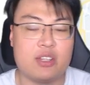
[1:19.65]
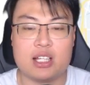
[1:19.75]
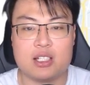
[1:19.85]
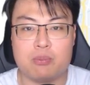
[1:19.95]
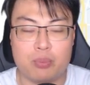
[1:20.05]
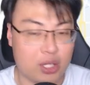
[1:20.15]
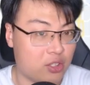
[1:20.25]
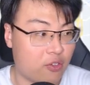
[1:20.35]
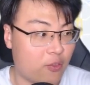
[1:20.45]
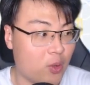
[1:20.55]
It doesn't break
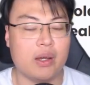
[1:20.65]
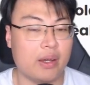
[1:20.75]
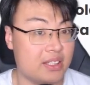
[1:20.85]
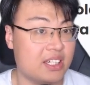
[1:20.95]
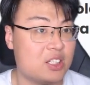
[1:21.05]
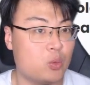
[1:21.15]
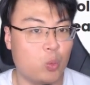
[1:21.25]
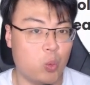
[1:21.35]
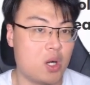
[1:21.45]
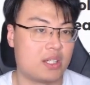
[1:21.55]
your phone, and it just
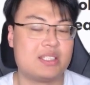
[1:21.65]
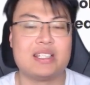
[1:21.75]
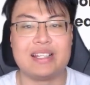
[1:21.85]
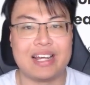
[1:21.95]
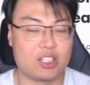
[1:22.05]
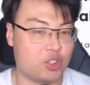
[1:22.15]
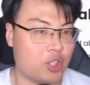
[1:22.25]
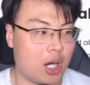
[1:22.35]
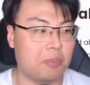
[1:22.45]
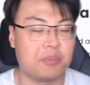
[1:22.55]
works like
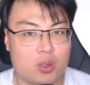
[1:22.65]
charm.